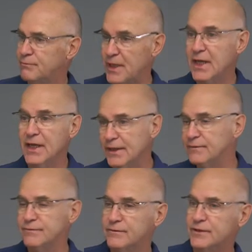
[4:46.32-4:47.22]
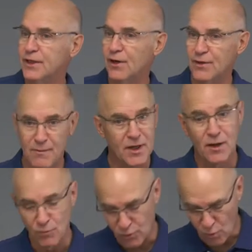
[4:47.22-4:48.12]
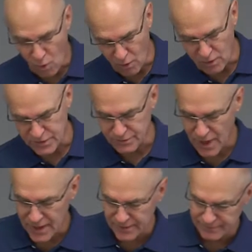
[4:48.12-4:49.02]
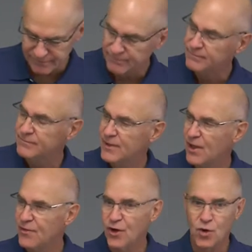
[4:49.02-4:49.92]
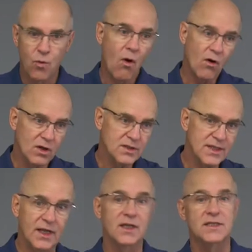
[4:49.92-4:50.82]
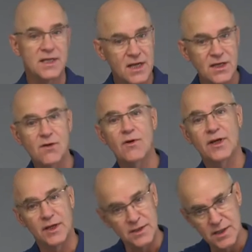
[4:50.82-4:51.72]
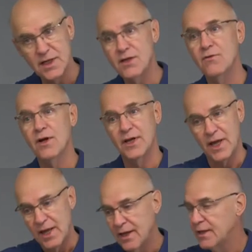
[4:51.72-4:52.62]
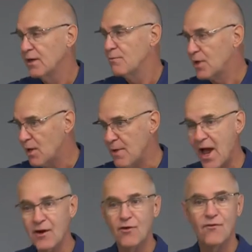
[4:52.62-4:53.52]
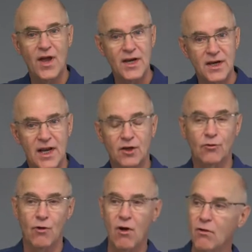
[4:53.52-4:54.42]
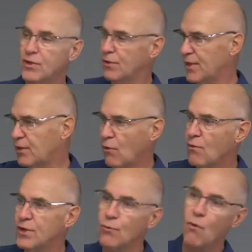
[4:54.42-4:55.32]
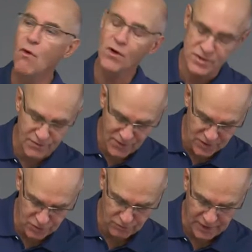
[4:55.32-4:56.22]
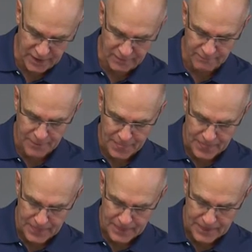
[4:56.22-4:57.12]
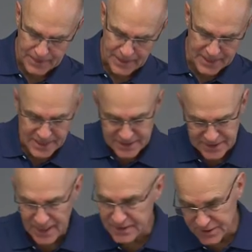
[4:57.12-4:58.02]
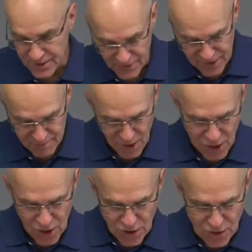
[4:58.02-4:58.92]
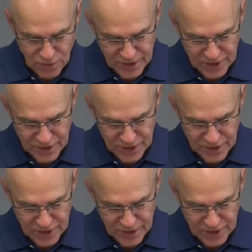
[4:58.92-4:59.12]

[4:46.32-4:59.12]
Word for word: begin. You know, they begin with quarrels, right? They're quarrels that continue and continue and you know, become aggravated and grow. You know, they grow into wars eventually. And he says to them, you